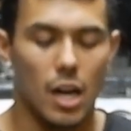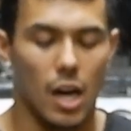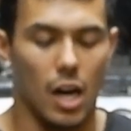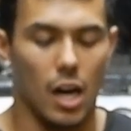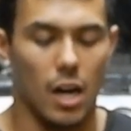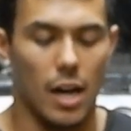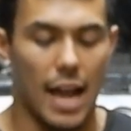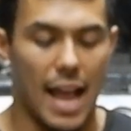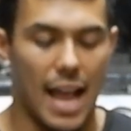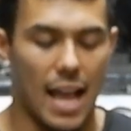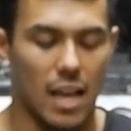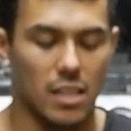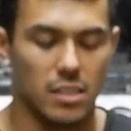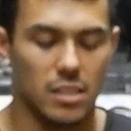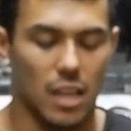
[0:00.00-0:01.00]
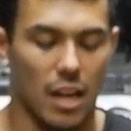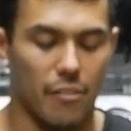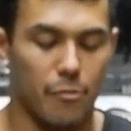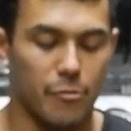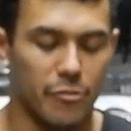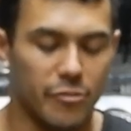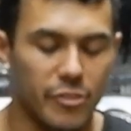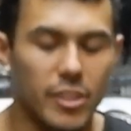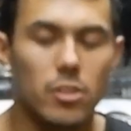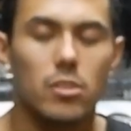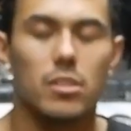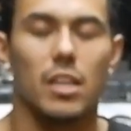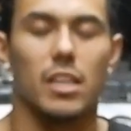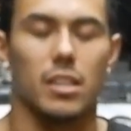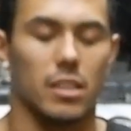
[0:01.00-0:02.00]
and I
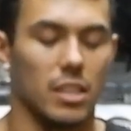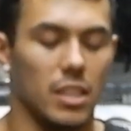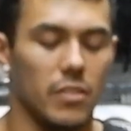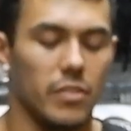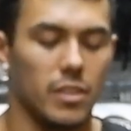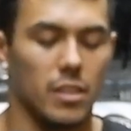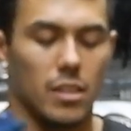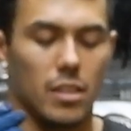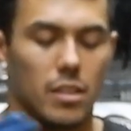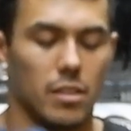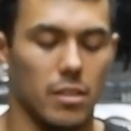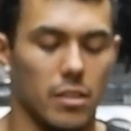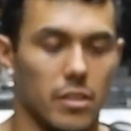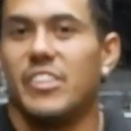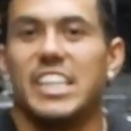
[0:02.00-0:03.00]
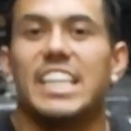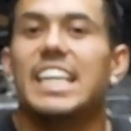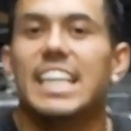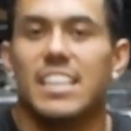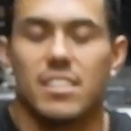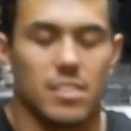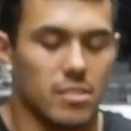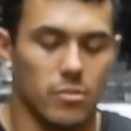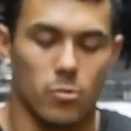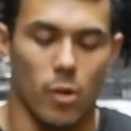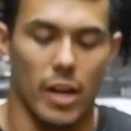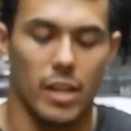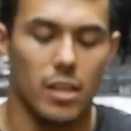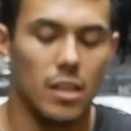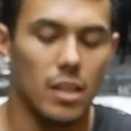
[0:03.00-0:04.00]
feel like even in the heat,
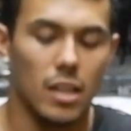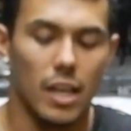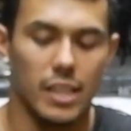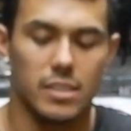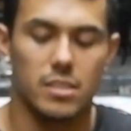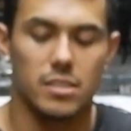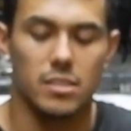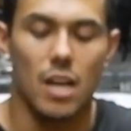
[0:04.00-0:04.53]
right, it's